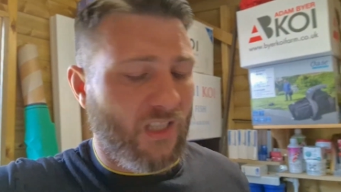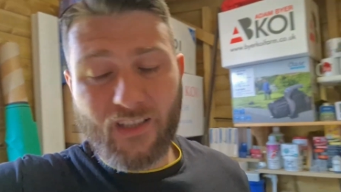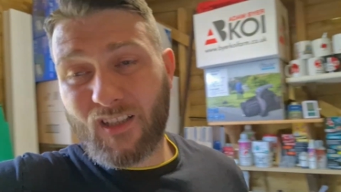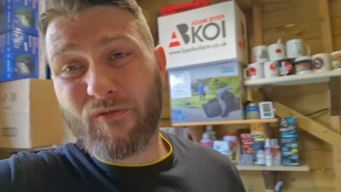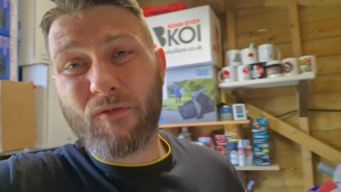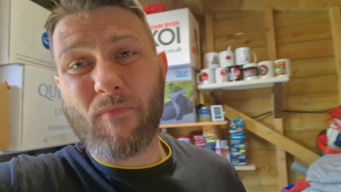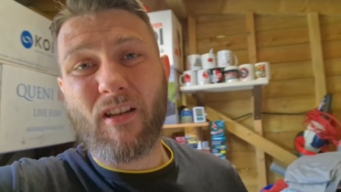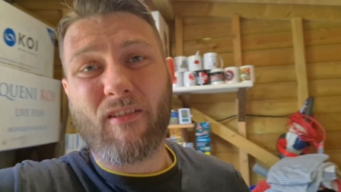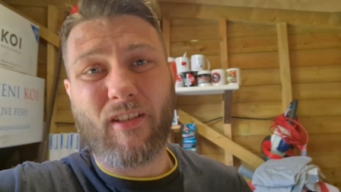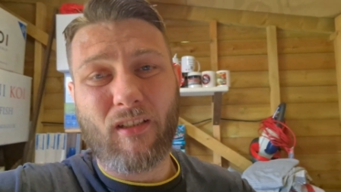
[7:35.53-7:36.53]
and then go from
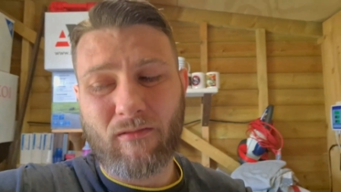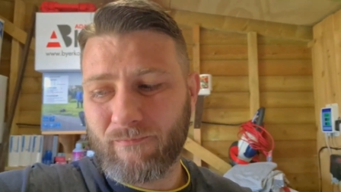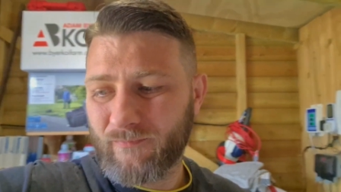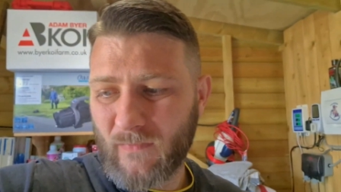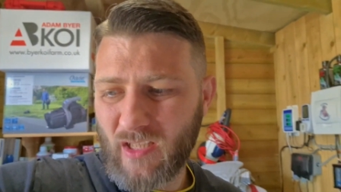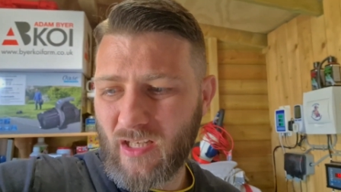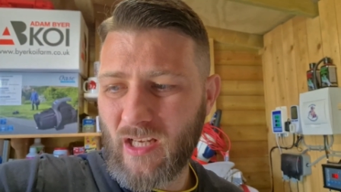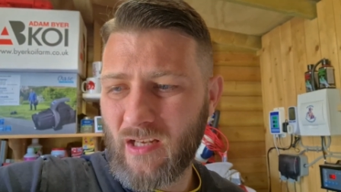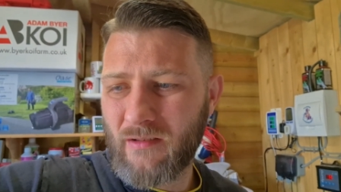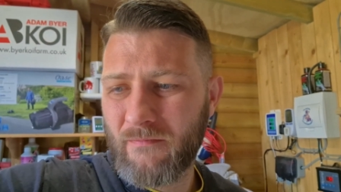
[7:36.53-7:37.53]
there, I think,
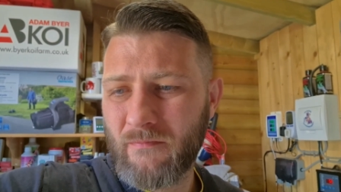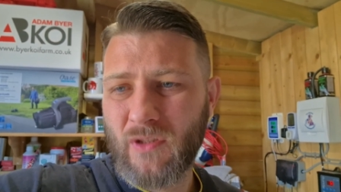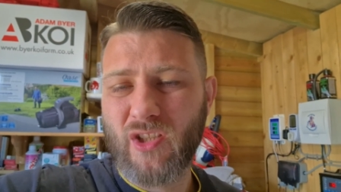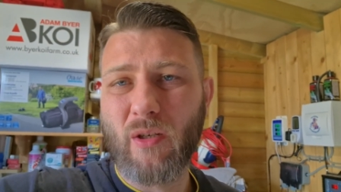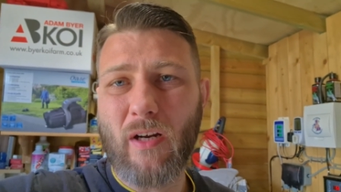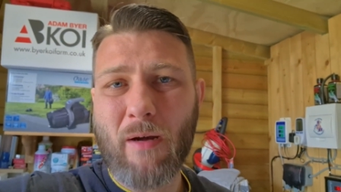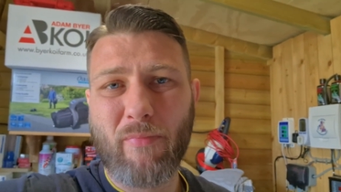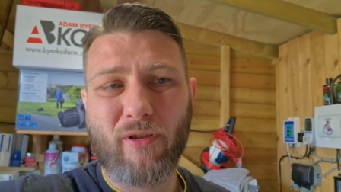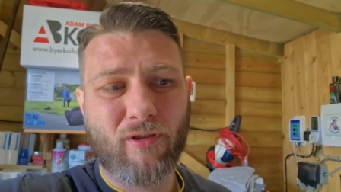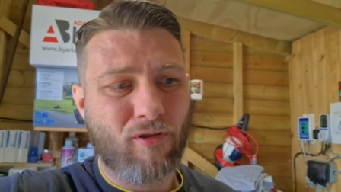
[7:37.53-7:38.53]
and see what
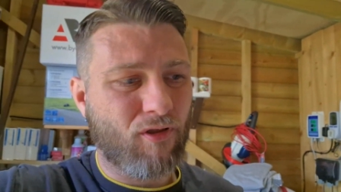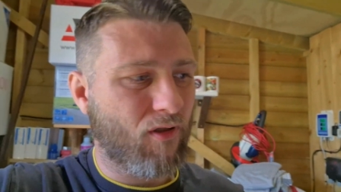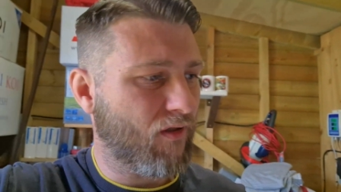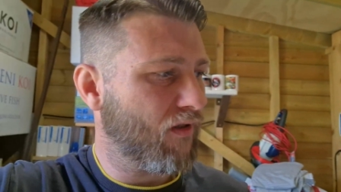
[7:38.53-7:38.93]
happens.